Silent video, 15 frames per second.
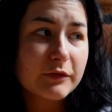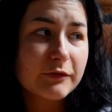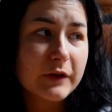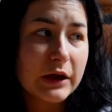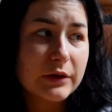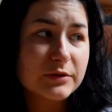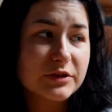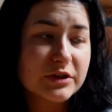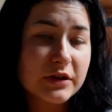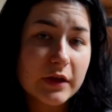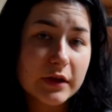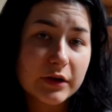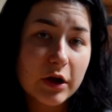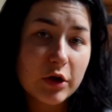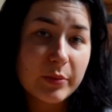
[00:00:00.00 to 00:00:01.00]
found
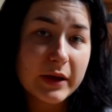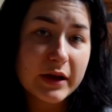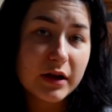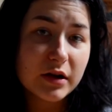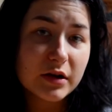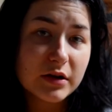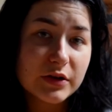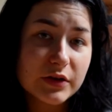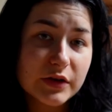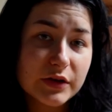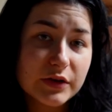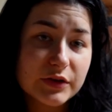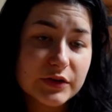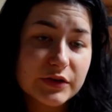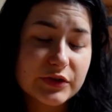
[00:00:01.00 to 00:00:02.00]
another au pair,
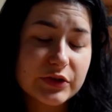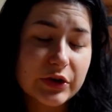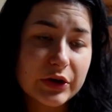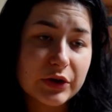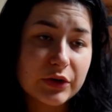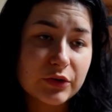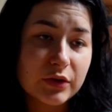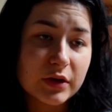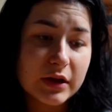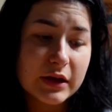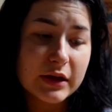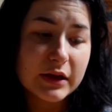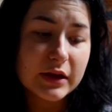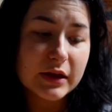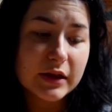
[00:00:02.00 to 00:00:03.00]
so
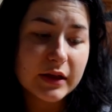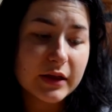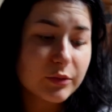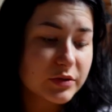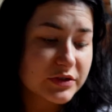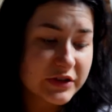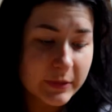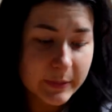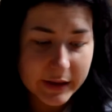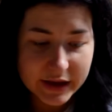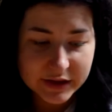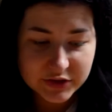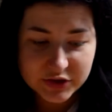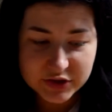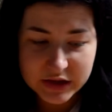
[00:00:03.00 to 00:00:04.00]
it wasn't a
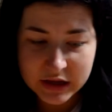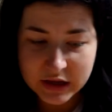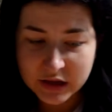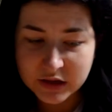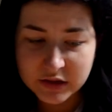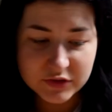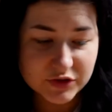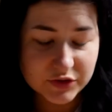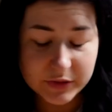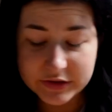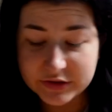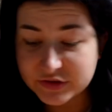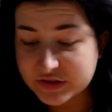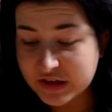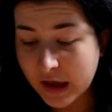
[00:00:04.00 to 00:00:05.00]
match, and so I
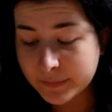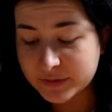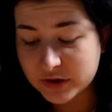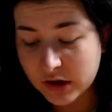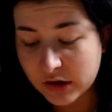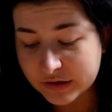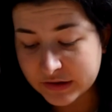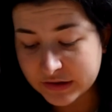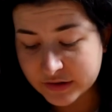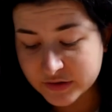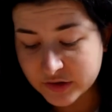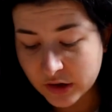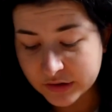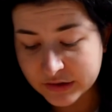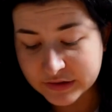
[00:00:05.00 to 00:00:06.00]
just kept talking and
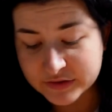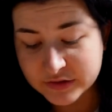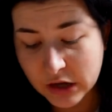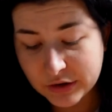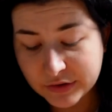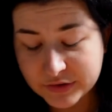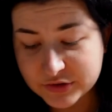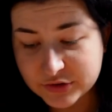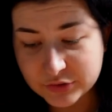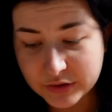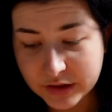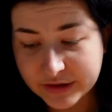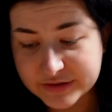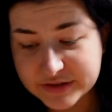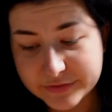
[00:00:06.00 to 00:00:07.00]
talking and talking to
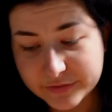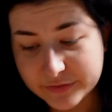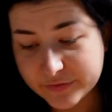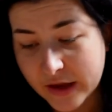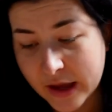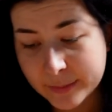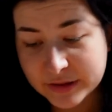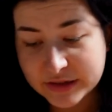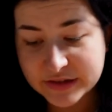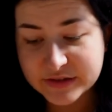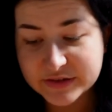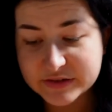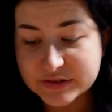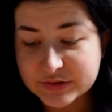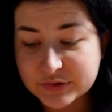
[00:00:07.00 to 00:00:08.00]
like different
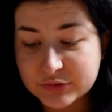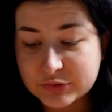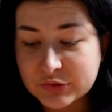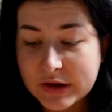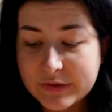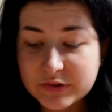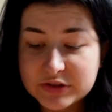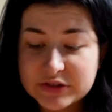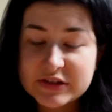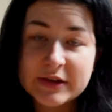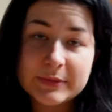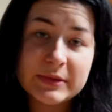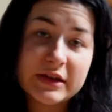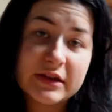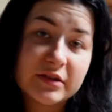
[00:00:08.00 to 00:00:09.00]
families, to whoever
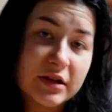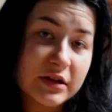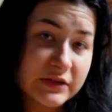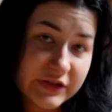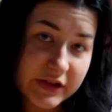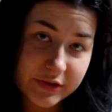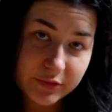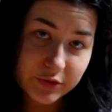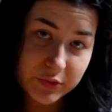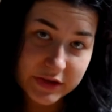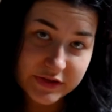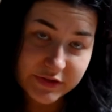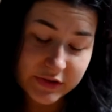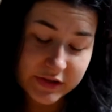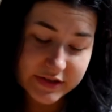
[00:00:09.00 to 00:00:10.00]
sent me a contact
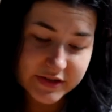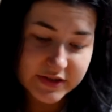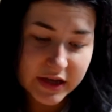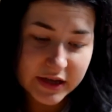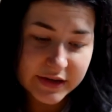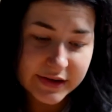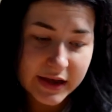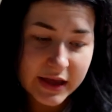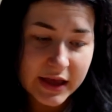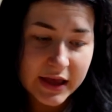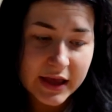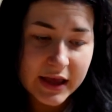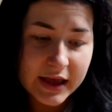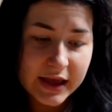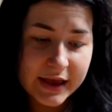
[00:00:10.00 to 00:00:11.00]
request on the site,
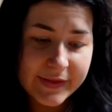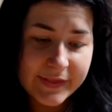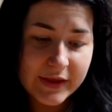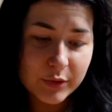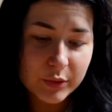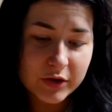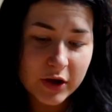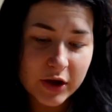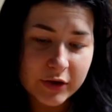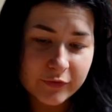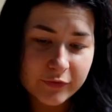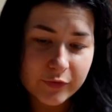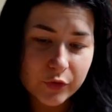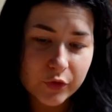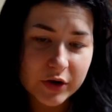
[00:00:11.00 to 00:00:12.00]
and that went on
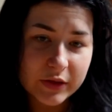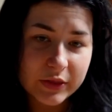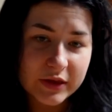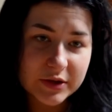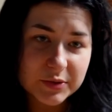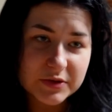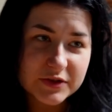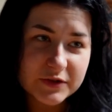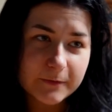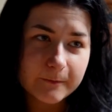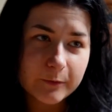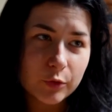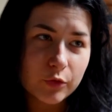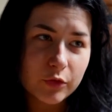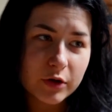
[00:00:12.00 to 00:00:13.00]
for, I think it was
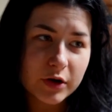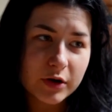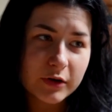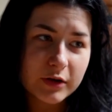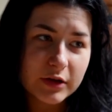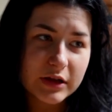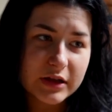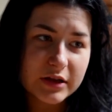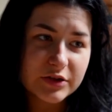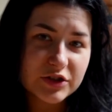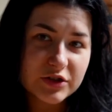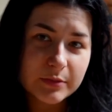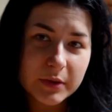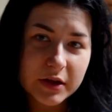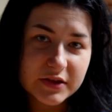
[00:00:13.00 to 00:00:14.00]

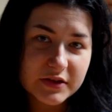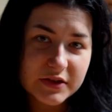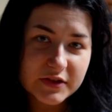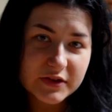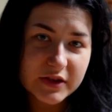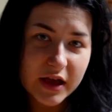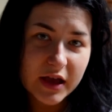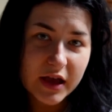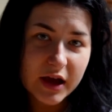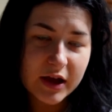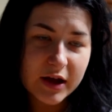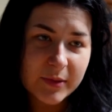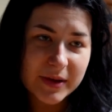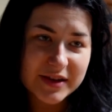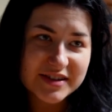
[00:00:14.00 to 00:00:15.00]
4-ish months.
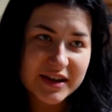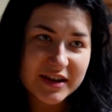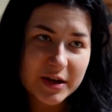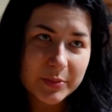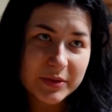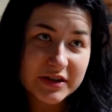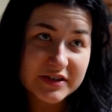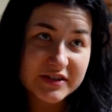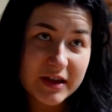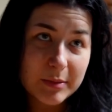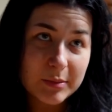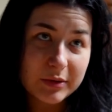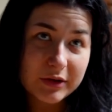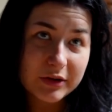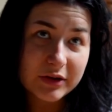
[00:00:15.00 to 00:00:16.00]
I signed up in
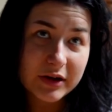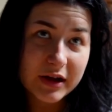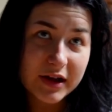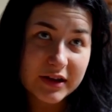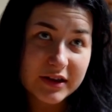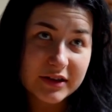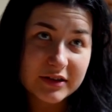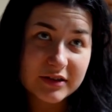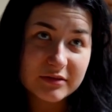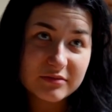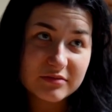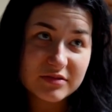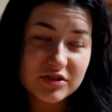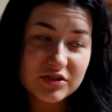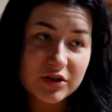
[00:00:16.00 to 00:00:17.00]
December, I
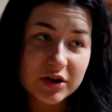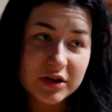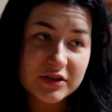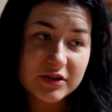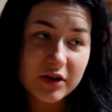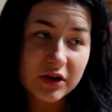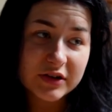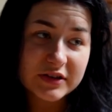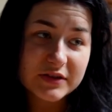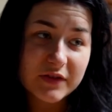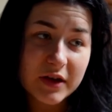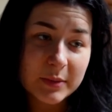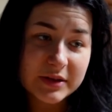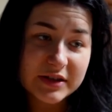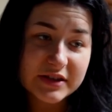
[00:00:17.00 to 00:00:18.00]
started talking to
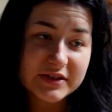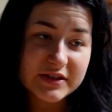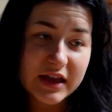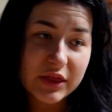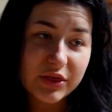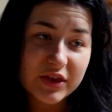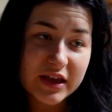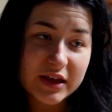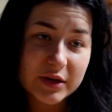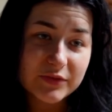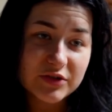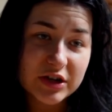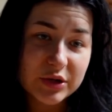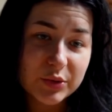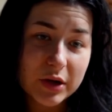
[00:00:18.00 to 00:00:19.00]
families at the end of
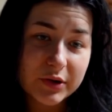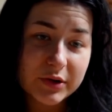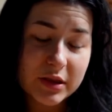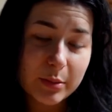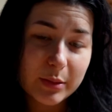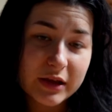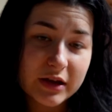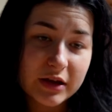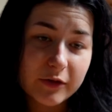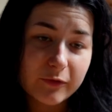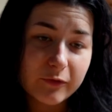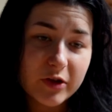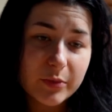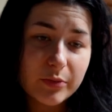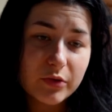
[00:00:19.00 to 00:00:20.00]
January, the beginning of
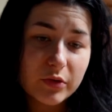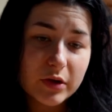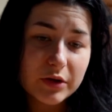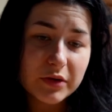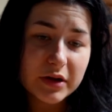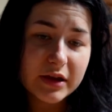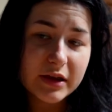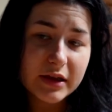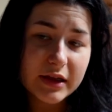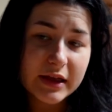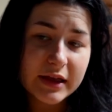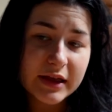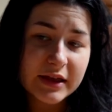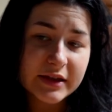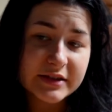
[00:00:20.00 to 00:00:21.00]
February,
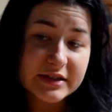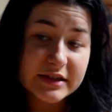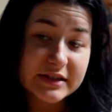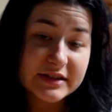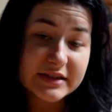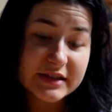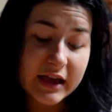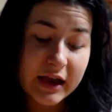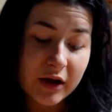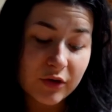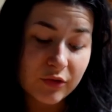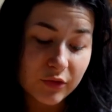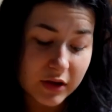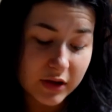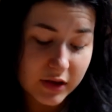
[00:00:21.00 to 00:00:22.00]
and it is
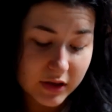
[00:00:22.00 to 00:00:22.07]
now